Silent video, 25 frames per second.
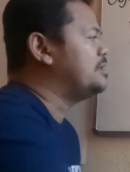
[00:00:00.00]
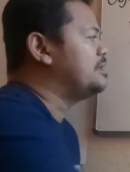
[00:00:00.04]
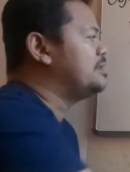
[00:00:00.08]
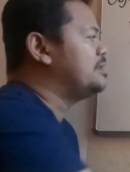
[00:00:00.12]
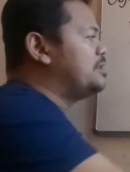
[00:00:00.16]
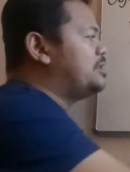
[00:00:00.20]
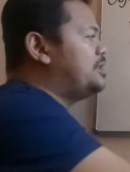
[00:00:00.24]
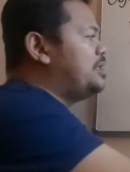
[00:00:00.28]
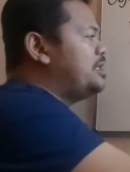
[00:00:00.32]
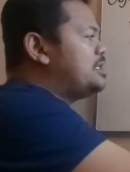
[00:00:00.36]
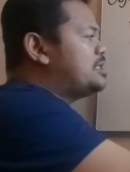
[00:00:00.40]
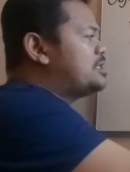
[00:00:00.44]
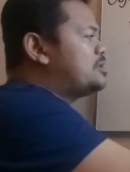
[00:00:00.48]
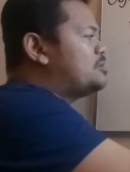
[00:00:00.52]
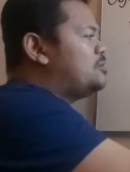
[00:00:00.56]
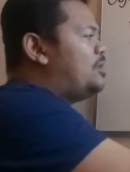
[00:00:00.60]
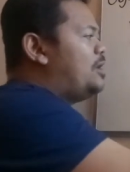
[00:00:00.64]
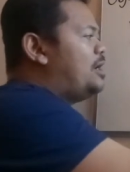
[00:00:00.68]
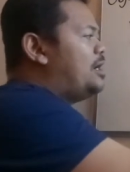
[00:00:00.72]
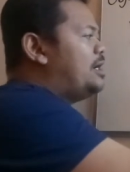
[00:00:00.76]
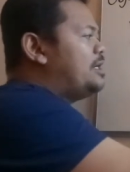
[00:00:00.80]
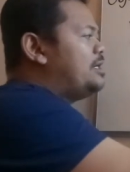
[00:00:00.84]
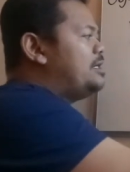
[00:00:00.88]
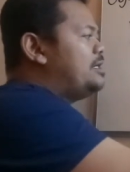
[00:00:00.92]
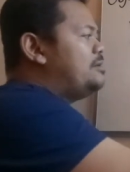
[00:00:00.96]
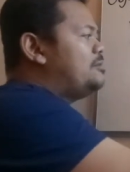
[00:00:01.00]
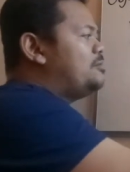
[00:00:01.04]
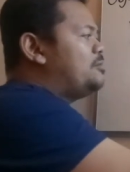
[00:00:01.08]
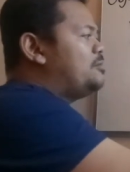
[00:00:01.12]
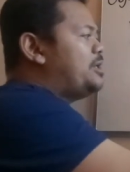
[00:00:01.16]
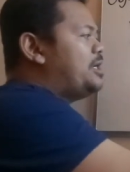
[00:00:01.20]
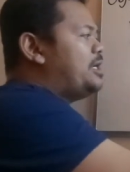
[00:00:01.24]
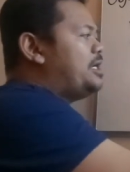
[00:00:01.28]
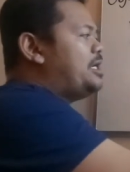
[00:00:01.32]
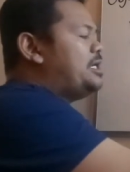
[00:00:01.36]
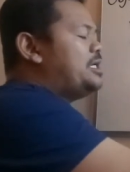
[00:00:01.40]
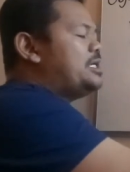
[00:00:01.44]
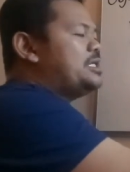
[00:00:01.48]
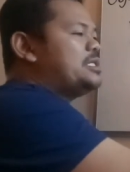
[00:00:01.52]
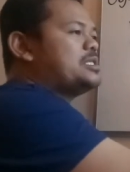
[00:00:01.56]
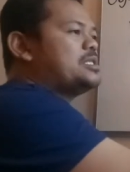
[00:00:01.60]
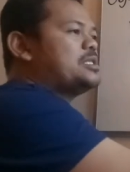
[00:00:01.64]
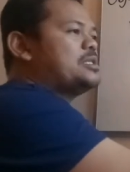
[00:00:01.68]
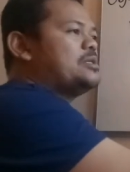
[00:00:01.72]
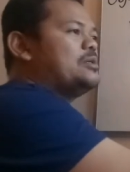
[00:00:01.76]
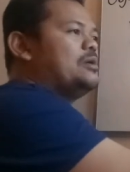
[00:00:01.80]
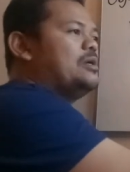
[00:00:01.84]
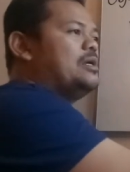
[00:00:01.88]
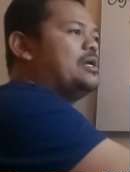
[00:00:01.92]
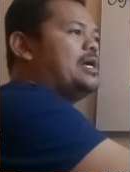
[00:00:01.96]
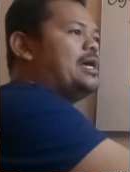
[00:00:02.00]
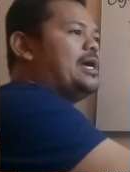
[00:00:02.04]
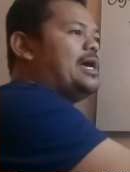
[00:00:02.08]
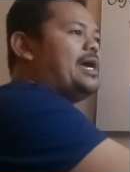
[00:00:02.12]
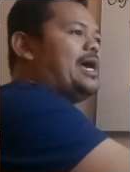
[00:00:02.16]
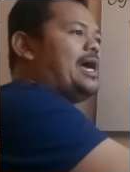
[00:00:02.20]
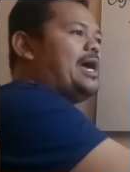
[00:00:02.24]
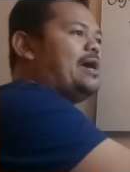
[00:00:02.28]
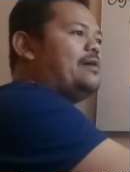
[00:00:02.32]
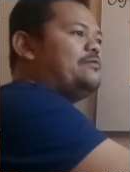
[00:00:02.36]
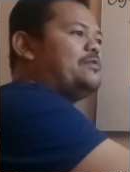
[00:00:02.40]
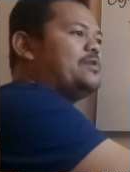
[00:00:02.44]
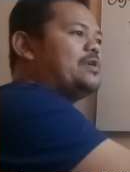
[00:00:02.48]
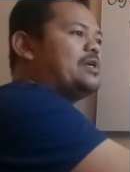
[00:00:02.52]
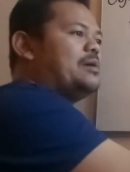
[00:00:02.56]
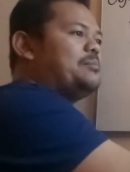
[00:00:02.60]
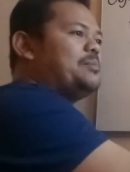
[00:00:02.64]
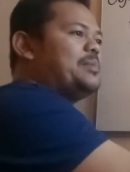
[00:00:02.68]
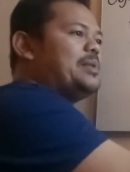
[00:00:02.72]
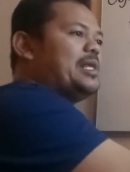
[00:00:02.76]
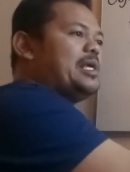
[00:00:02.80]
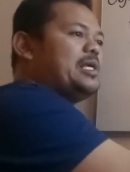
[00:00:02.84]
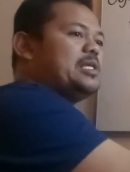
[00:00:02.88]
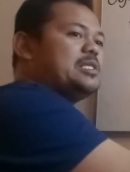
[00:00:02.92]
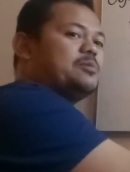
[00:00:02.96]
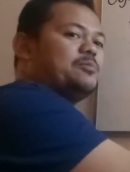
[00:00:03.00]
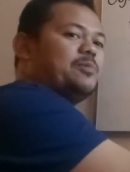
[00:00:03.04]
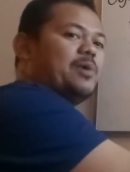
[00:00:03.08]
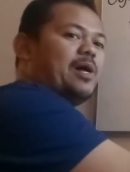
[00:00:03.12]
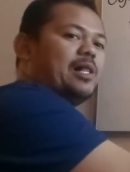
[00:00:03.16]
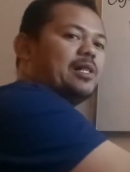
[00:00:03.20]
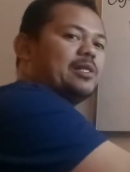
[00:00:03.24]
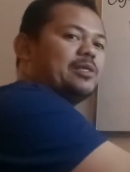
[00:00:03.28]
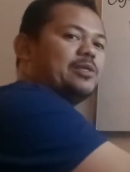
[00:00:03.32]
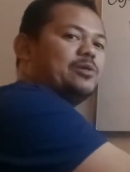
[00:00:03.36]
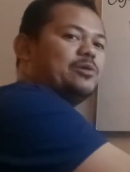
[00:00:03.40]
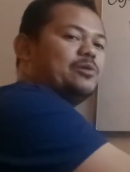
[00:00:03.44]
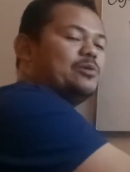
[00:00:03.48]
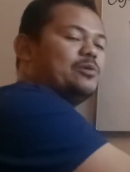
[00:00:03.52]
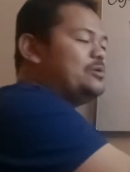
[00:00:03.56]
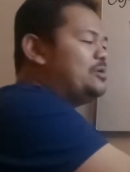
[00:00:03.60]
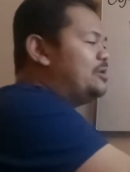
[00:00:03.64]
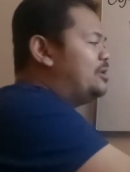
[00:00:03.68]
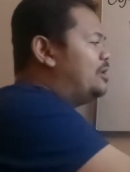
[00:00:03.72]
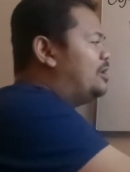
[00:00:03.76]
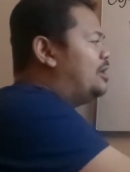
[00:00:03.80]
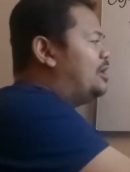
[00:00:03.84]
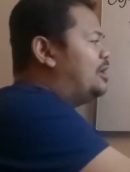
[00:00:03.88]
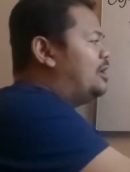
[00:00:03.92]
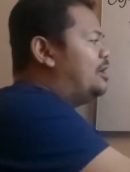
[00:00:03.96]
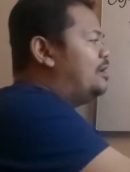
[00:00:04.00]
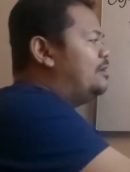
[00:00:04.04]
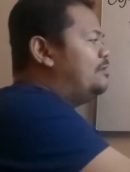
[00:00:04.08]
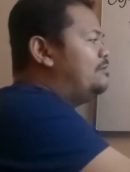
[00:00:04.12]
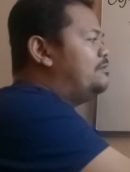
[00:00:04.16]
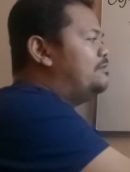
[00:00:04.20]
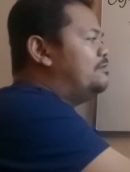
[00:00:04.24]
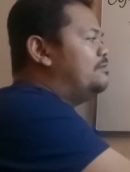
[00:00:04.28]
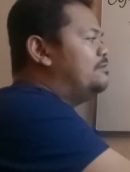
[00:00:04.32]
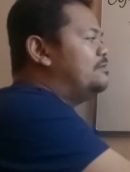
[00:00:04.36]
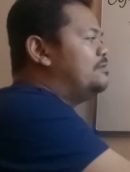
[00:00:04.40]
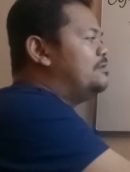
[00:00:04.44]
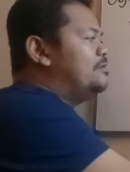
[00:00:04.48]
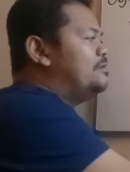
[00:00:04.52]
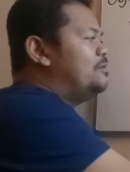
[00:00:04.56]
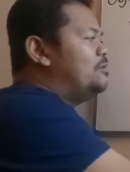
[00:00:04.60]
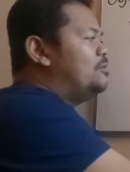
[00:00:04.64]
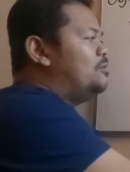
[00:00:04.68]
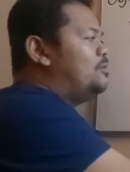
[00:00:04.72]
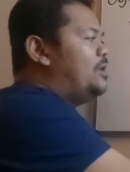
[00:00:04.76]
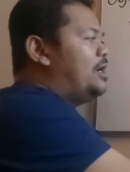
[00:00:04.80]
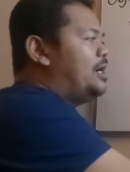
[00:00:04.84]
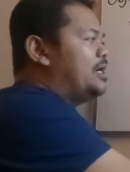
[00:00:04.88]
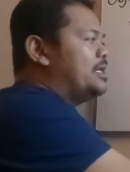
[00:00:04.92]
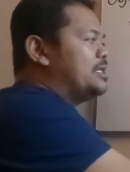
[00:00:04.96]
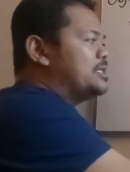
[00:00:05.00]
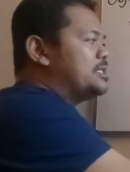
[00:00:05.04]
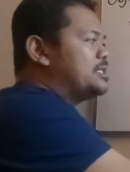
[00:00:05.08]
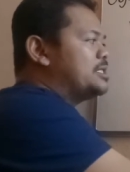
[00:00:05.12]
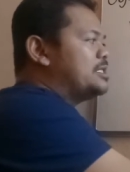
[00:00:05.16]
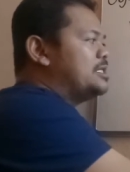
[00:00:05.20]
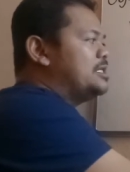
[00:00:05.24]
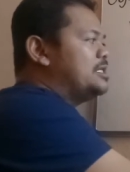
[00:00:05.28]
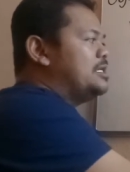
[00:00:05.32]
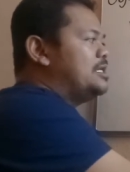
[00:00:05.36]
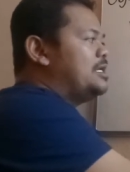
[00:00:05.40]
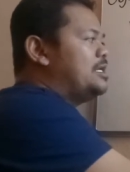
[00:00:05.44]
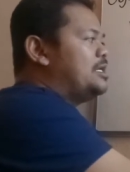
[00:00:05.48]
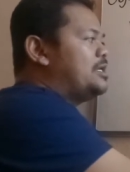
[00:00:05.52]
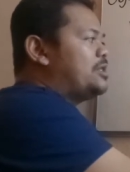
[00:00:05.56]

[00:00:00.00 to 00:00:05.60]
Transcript: this one is having a place value of ones.